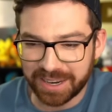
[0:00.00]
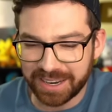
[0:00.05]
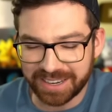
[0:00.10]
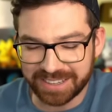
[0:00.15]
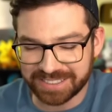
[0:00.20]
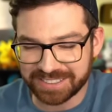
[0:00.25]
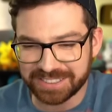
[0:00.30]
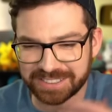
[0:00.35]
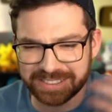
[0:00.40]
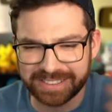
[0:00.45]
And
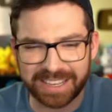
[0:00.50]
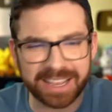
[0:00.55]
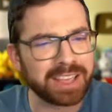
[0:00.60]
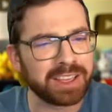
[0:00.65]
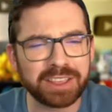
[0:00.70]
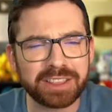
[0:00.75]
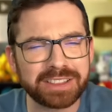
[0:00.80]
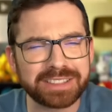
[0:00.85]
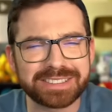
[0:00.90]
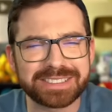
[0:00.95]
it's just
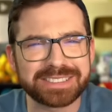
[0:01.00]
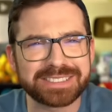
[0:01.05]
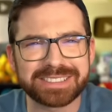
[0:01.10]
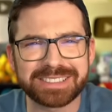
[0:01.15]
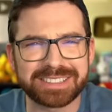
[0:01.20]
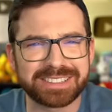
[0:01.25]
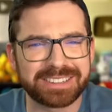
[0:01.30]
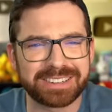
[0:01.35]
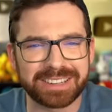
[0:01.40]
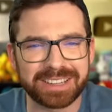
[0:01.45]
like, this is
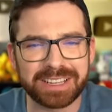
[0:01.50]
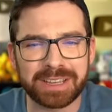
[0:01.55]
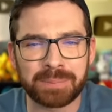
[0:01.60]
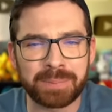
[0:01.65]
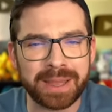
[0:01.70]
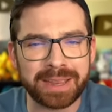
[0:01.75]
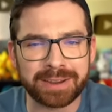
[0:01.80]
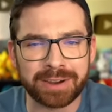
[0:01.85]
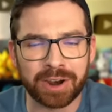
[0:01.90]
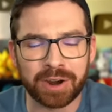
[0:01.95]

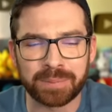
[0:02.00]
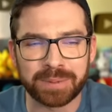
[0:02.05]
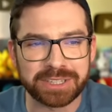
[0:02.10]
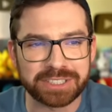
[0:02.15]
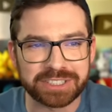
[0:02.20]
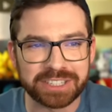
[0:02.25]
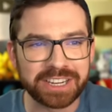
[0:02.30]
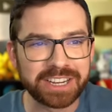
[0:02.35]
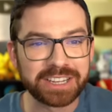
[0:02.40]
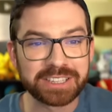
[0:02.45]
clickbait
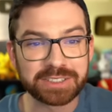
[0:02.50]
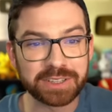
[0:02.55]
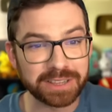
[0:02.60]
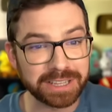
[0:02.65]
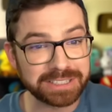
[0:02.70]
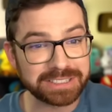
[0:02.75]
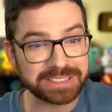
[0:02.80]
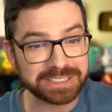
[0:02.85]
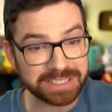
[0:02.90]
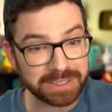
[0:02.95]
garbage. So
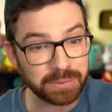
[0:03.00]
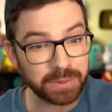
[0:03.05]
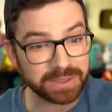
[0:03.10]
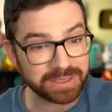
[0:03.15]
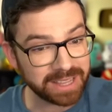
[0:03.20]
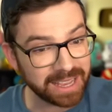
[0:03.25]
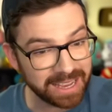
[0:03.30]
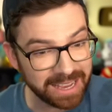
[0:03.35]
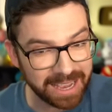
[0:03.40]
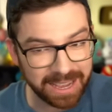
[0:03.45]
let's see what
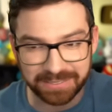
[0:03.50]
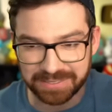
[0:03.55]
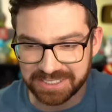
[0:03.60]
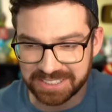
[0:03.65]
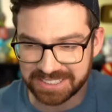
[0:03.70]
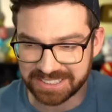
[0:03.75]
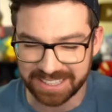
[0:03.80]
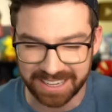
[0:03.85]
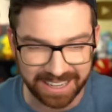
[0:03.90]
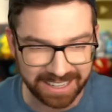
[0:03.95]
they have
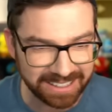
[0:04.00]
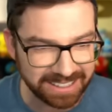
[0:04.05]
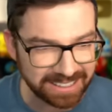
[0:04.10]
to say.